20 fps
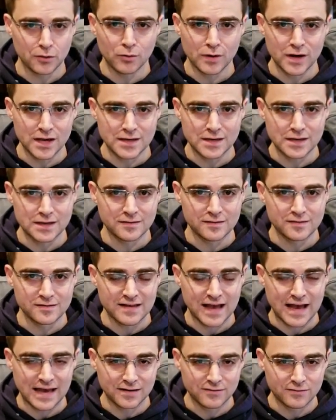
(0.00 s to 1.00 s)
right
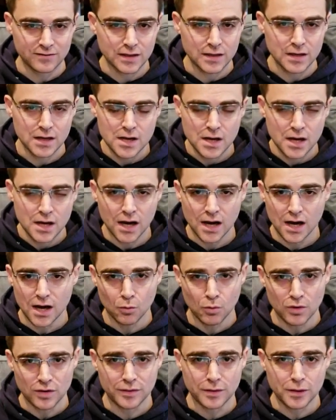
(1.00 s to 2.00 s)
inside of it
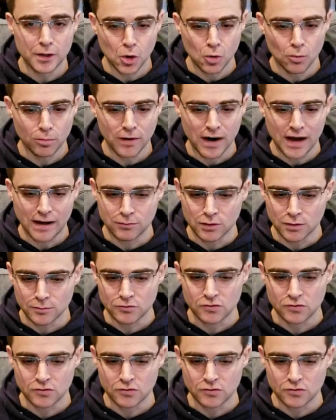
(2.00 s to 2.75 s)
with no problem.